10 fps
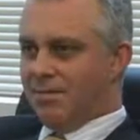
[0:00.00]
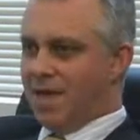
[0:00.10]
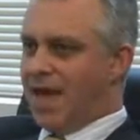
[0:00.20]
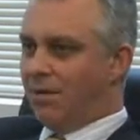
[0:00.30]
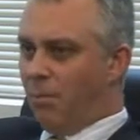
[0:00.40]

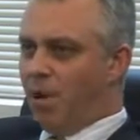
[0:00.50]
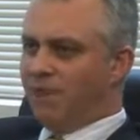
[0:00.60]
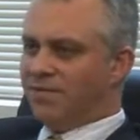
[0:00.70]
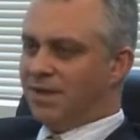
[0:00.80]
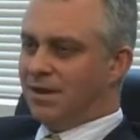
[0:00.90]
Had a
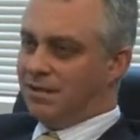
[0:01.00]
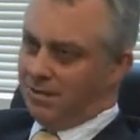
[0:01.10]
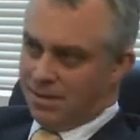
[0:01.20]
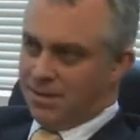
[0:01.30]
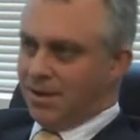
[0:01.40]
wife, so,
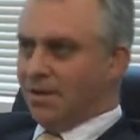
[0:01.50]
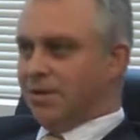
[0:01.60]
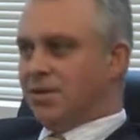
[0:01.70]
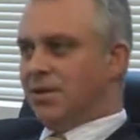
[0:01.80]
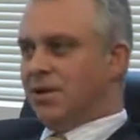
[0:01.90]

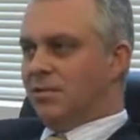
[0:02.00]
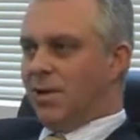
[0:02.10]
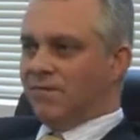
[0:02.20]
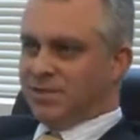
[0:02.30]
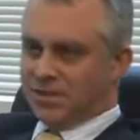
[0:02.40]
the
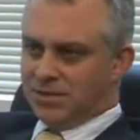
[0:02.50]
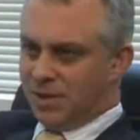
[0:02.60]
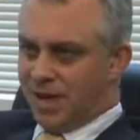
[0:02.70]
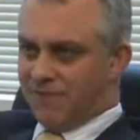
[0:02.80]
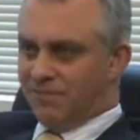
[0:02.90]
wife was in the sort
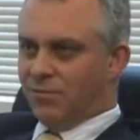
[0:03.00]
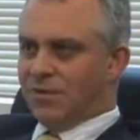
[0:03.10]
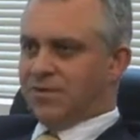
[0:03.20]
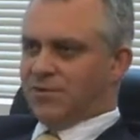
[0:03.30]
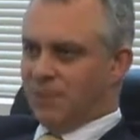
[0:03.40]
of late
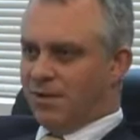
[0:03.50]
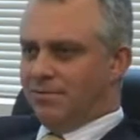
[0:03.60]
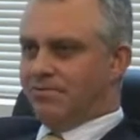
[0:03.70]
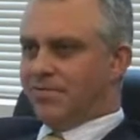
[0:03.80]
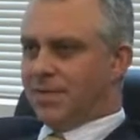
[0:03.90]
40s as well.
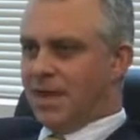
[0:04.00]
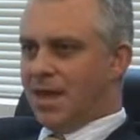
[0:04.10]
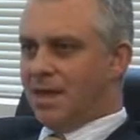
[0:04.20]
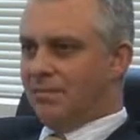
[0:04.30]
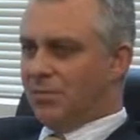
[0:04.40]

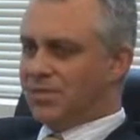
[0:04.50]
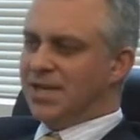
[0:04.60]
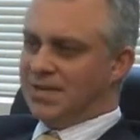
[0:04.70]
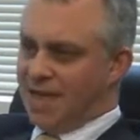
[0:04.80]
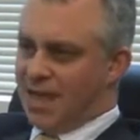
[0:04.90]
We
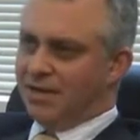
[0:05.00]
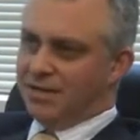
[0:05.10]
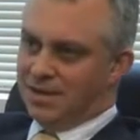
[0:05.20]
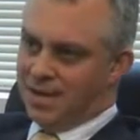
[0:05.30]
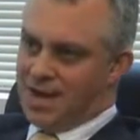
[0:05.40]
sat down
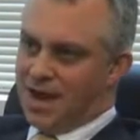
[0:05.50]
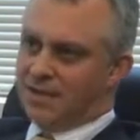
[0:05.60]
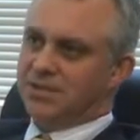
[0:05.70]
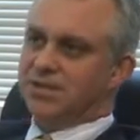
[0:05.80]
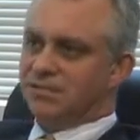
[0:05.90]
and did an
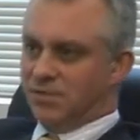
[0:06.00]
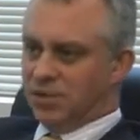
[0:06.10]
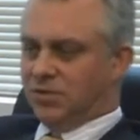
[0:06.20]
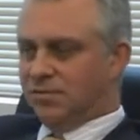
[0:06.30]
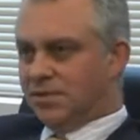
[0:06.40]
analysis of
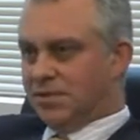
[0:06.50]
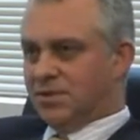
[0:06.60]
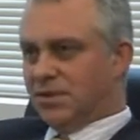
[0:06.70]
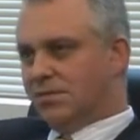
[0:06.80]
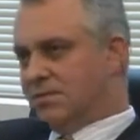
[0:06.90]
insurance
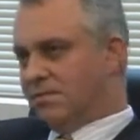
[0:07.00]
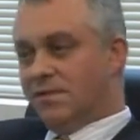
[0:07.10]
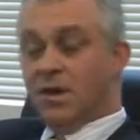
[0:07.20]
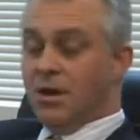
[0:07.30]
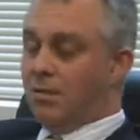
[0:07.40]
in terms of
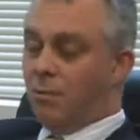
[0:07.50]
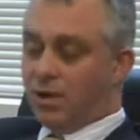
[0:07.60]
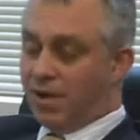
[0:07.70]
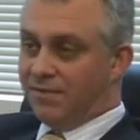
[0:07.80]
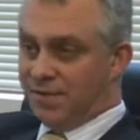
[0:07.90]

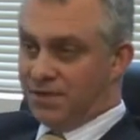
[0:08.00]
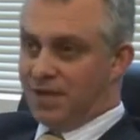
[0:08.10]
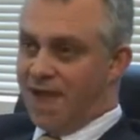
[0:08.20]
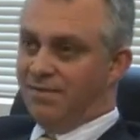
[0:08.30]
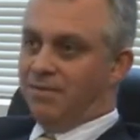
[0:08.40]
what cover he
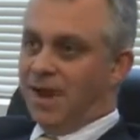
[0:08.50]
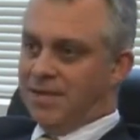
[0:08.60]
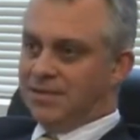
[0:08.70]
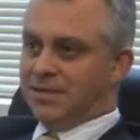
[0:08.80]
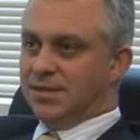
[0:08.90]
should have in
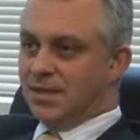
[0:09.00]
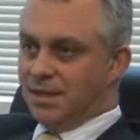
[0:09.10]
place.